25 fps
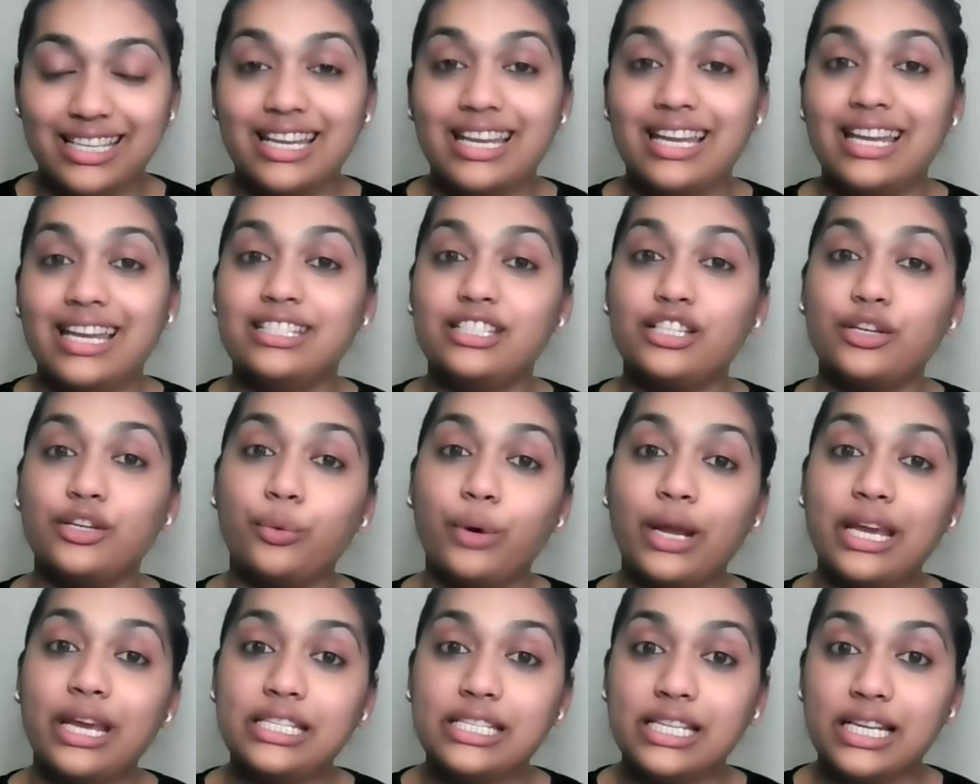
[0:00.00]
It's a
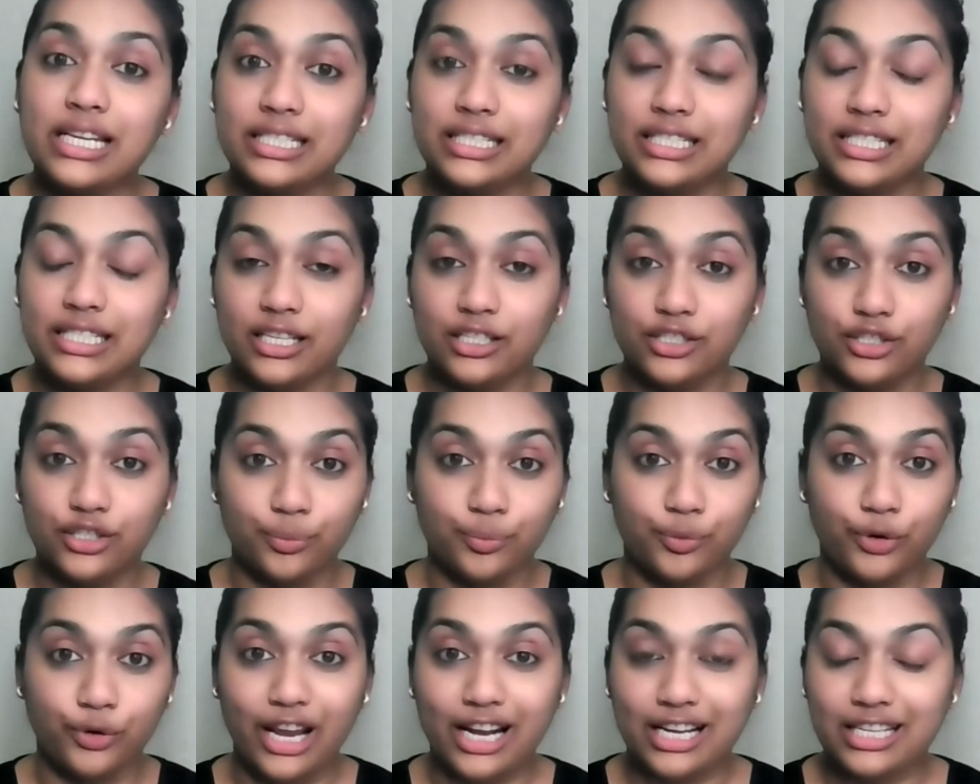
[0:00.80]
great idea to
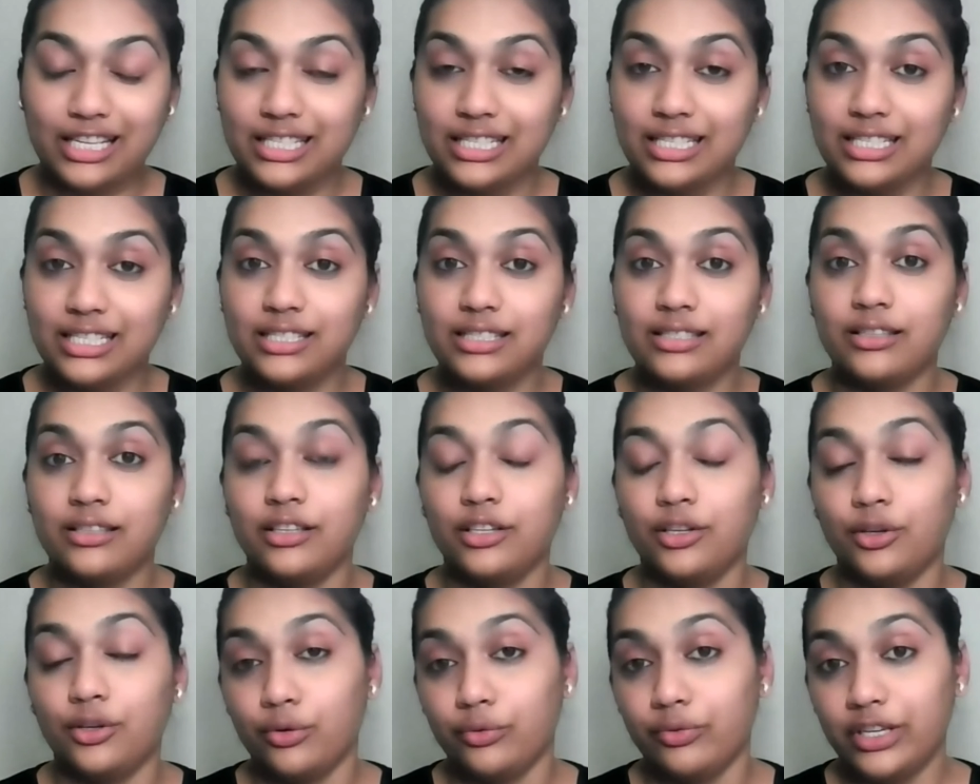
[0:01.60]
practice
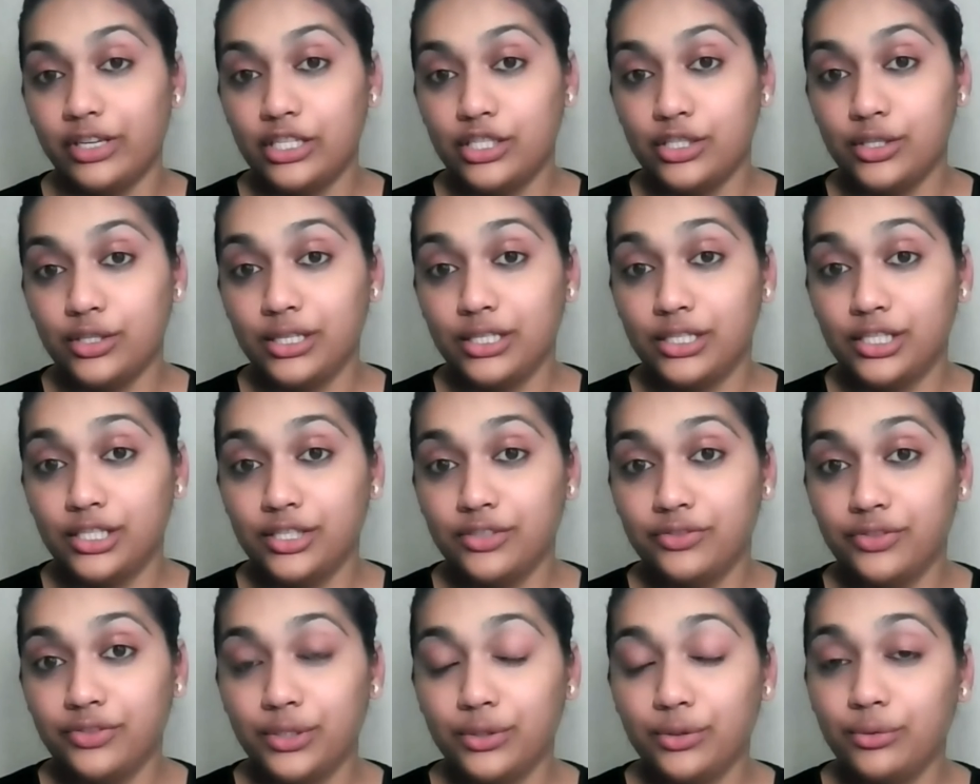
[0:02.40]
your video
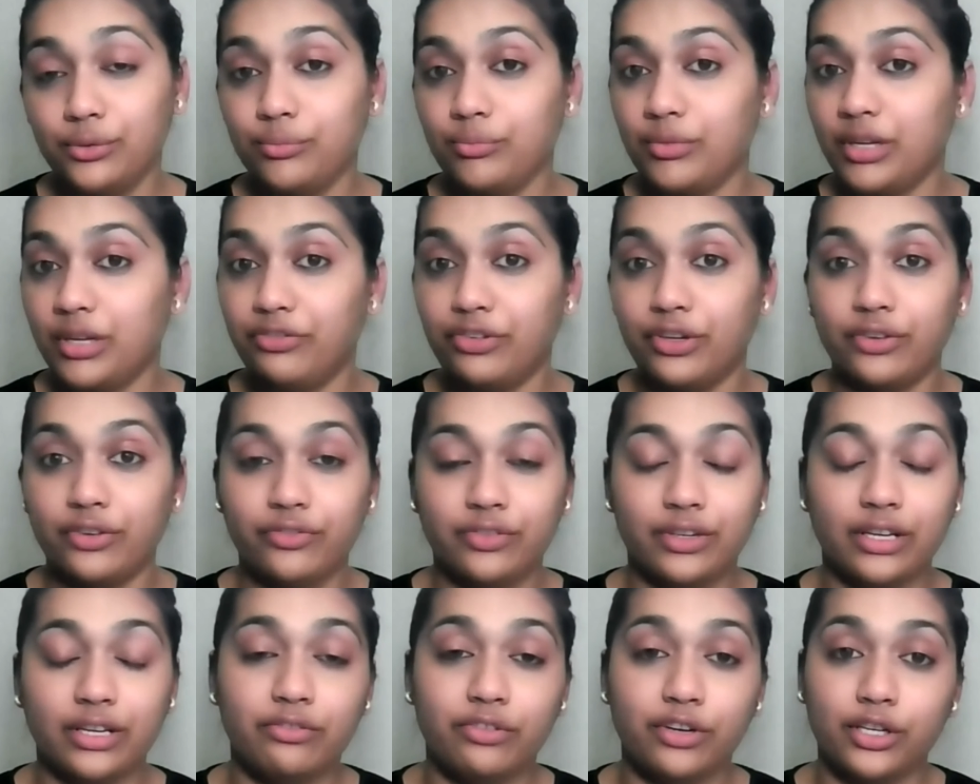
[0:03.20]
interview. If you have
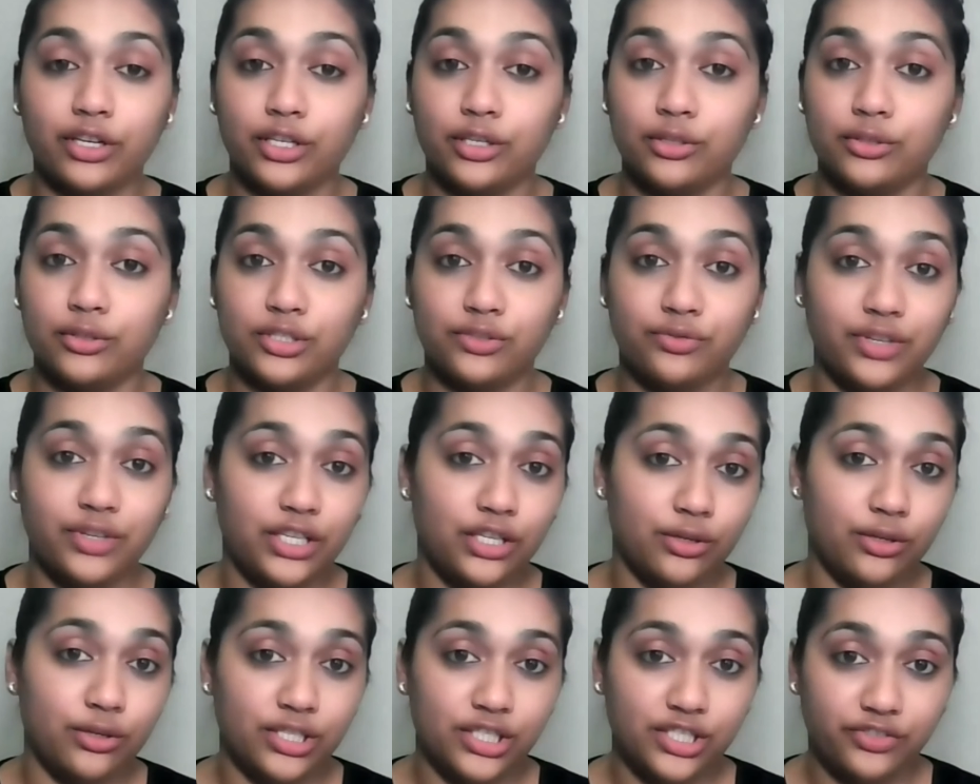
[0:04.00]
never used
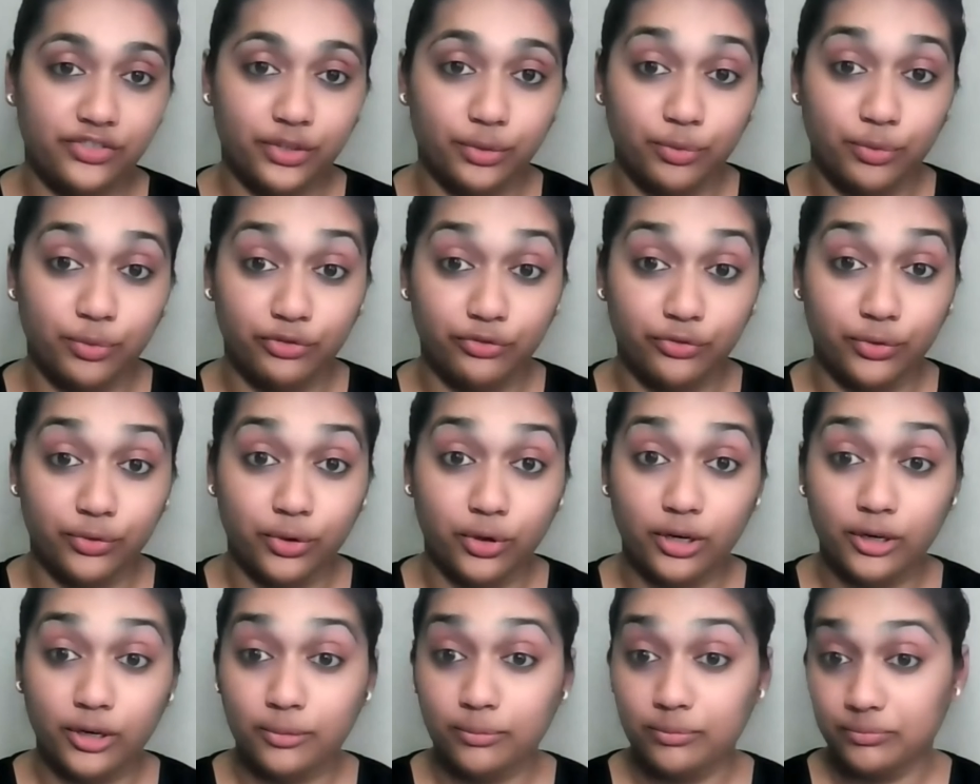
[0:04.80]
video interview
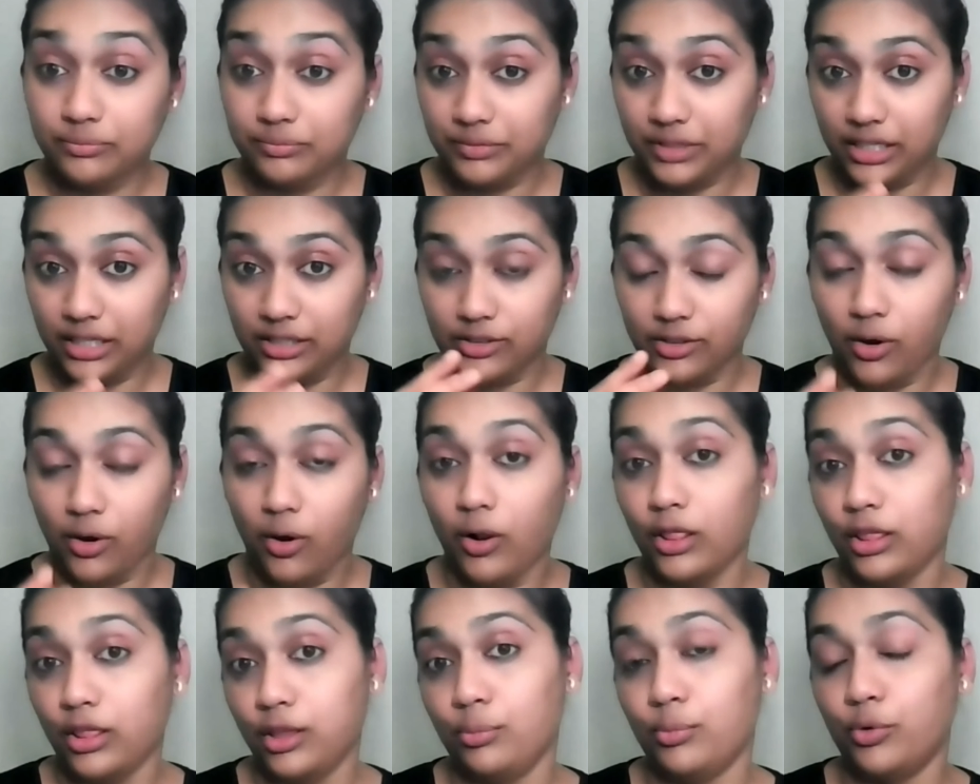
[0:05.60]
before, it's
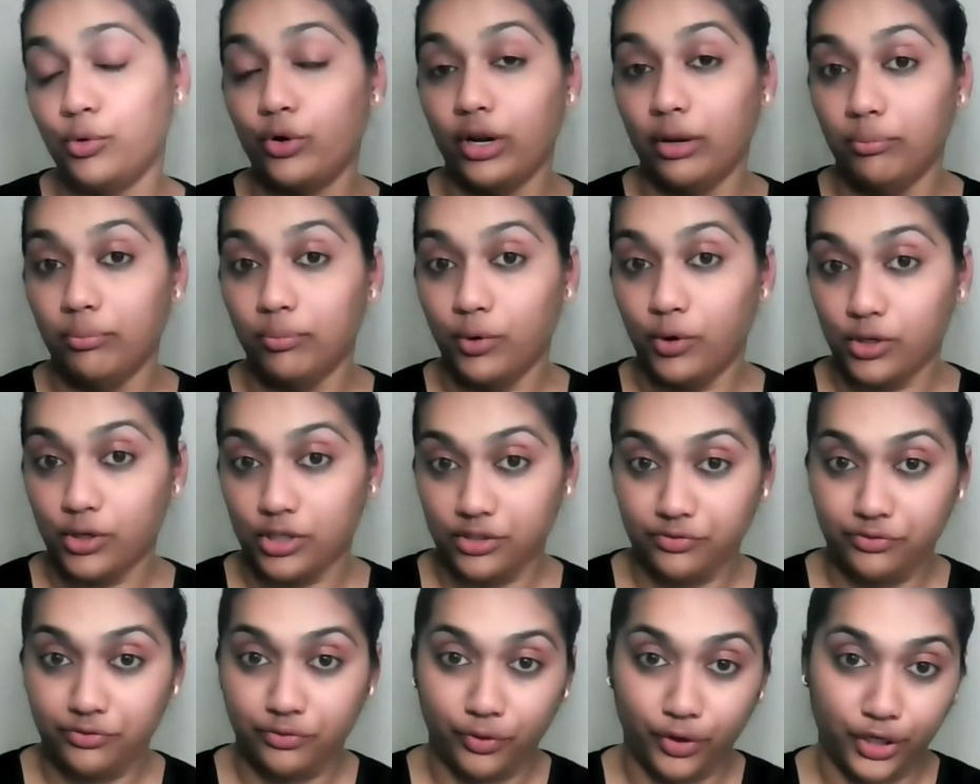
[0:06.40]
all the more
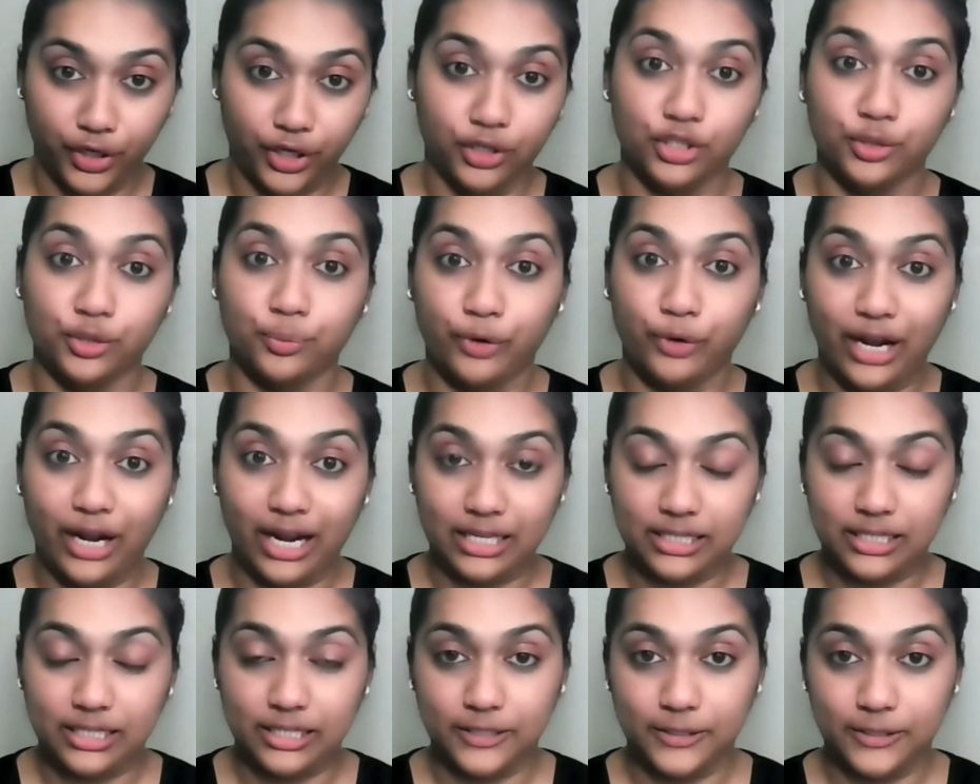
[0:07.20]
important for you to
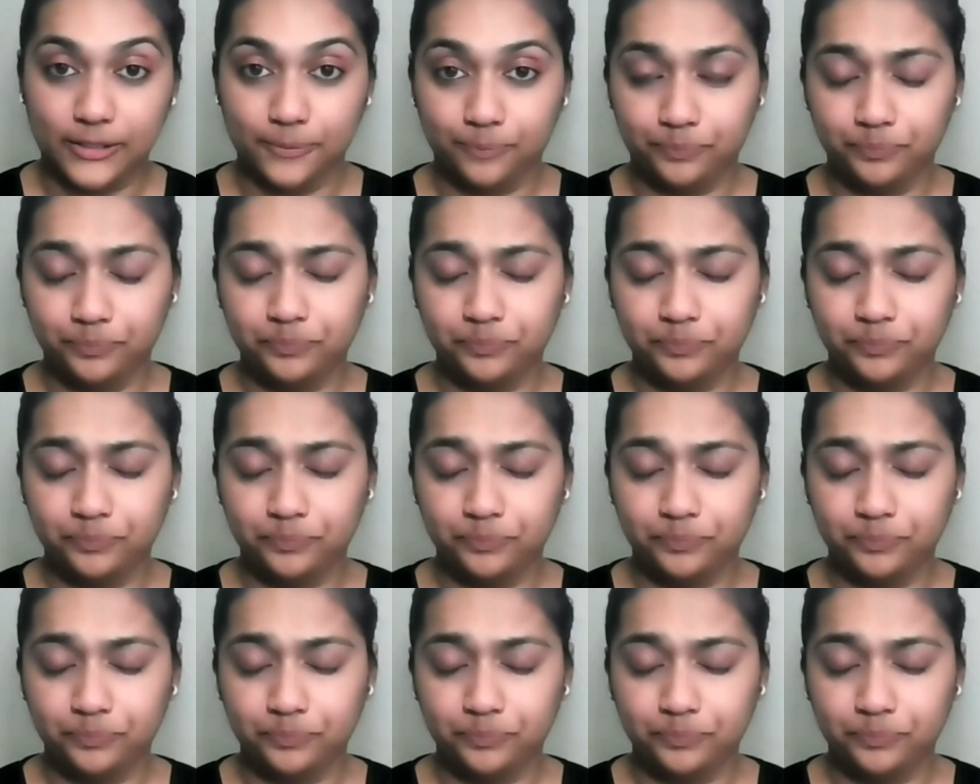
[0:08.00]
practice.